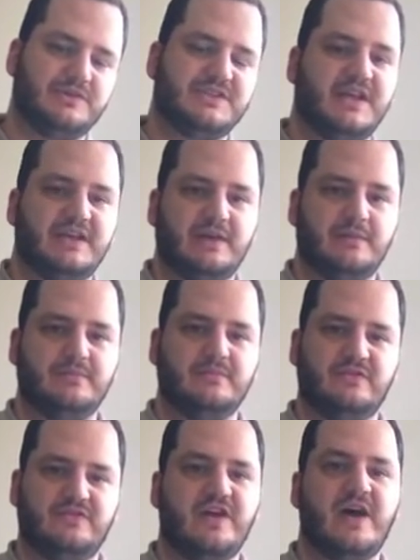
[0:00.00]
take up
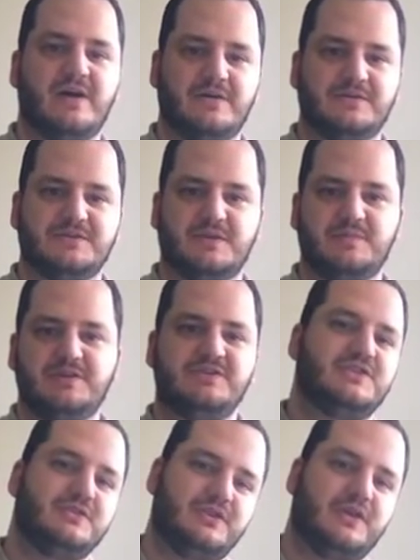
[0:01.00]
vows. I
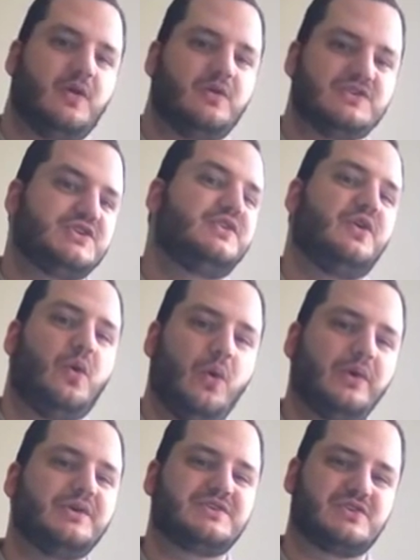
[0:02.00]
mean, to the
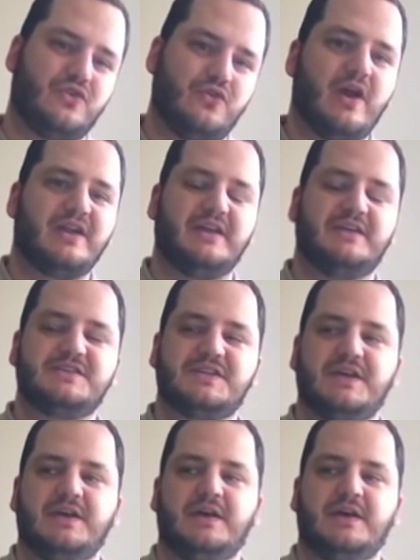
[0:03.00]
order's credit,